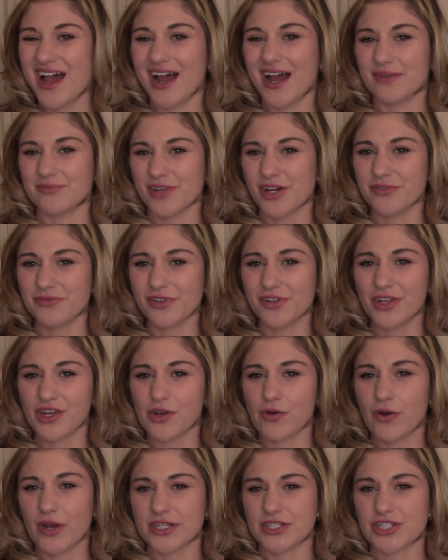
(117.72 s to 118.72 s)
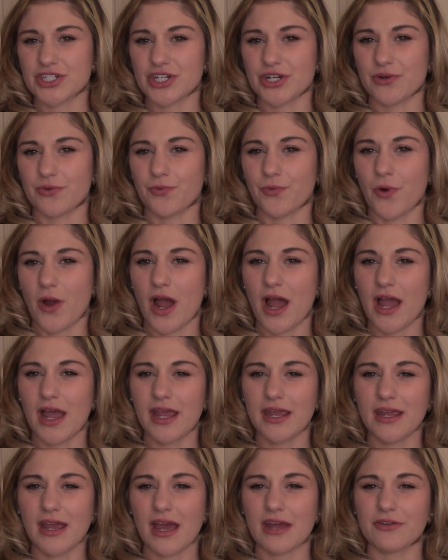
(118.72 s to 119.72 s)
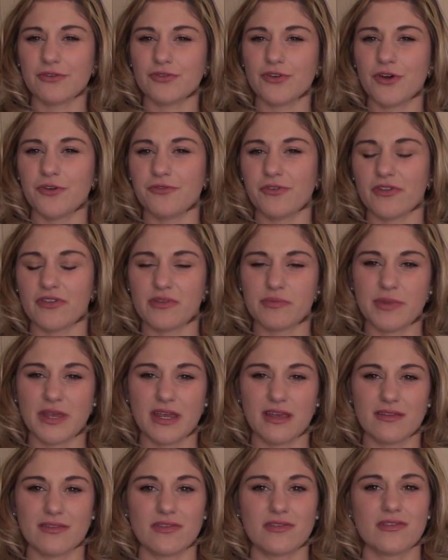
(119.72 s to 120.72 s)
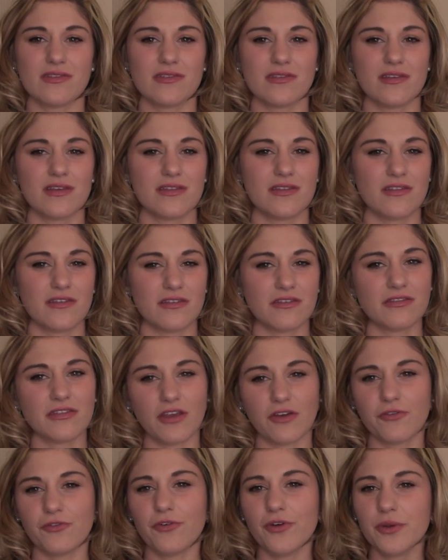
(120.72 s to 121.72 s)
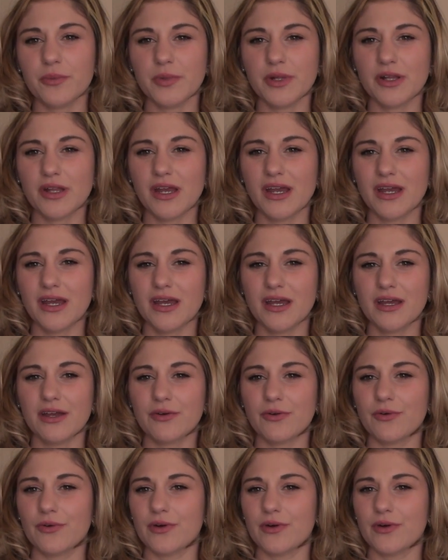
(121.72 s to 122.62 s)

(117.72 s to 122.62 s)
I'm not really quite sure why. I don't know if it's because it's a stick formula,